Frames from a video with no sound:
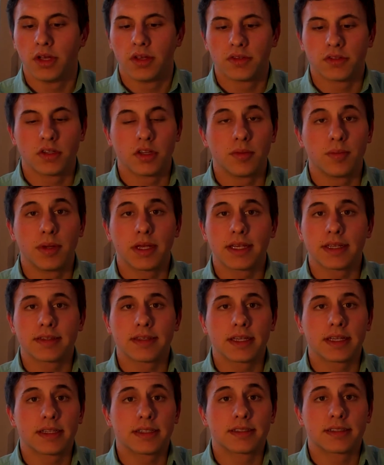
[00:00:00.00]
So the biggest
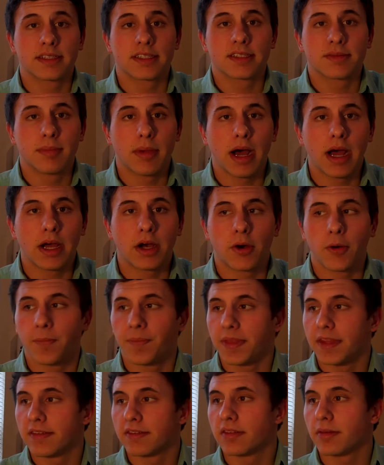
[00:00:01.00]
thing is to smile.
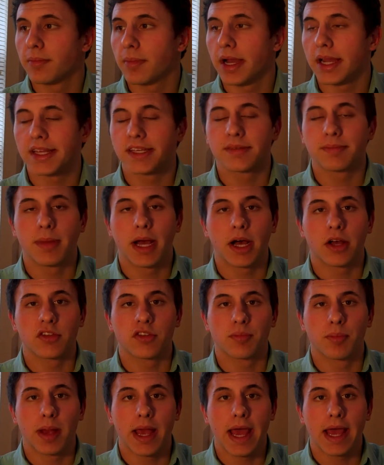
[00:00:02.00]
If somebody
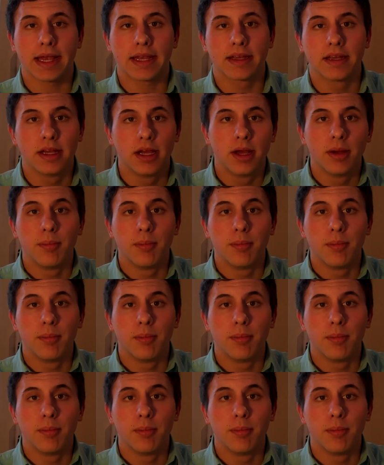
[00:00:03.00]
smiles back,